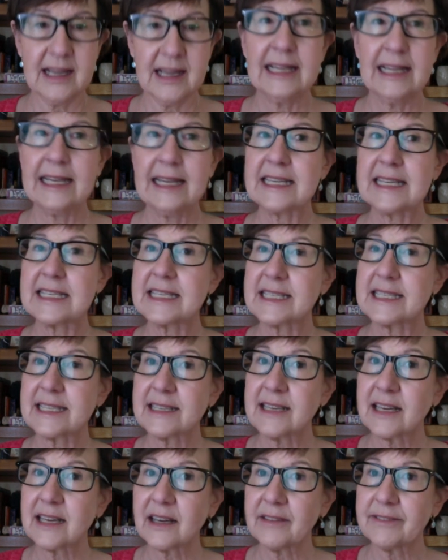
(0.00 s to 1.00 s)
It
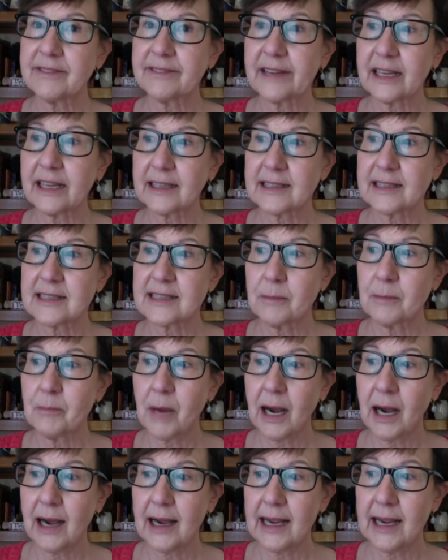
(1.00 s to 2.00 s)
didn't affect
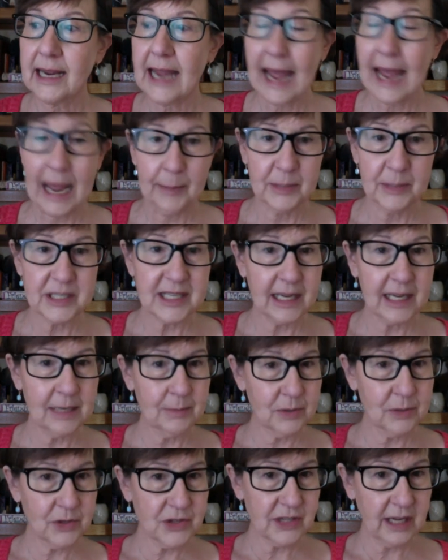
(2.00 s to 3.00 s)
my appetite
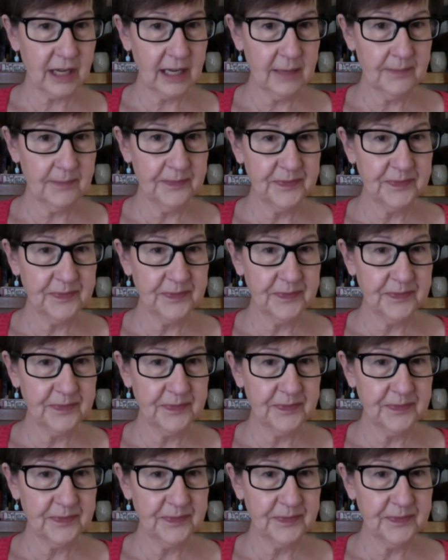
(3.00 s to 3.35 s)
per se.